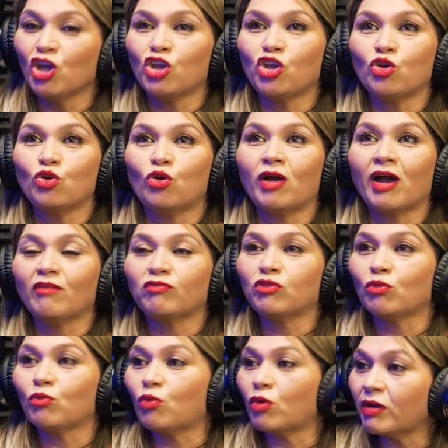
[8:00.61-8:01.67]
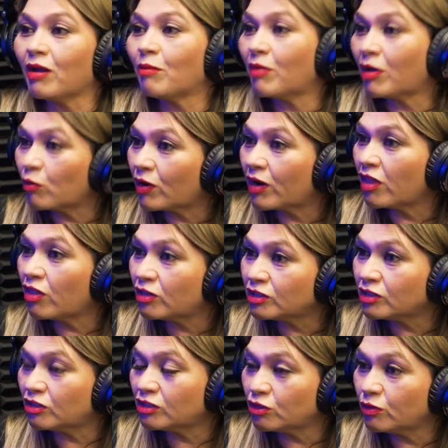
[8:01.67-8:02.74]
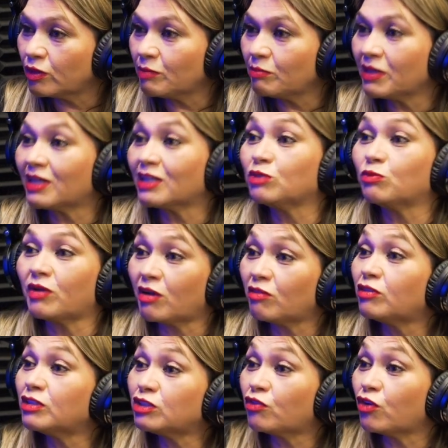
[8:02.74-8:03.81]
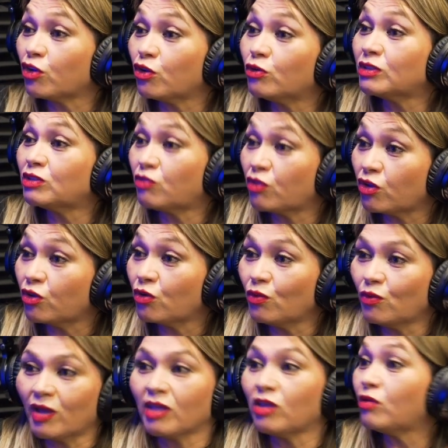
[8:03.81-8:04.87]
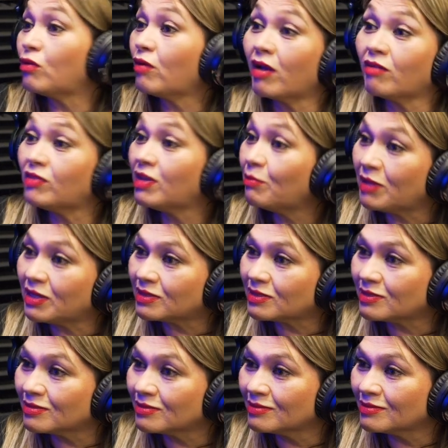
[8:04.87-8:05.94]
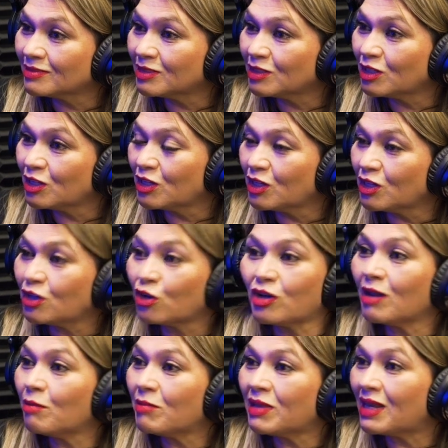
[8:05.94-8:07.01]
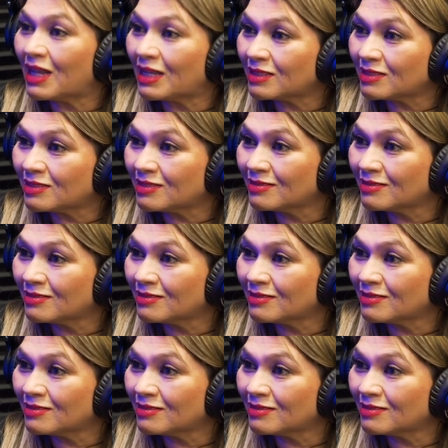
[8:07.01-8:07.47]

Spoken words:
You don't have to worry about what others are doing, because whatever's for you is for you, and you don't have limits. You're limitless.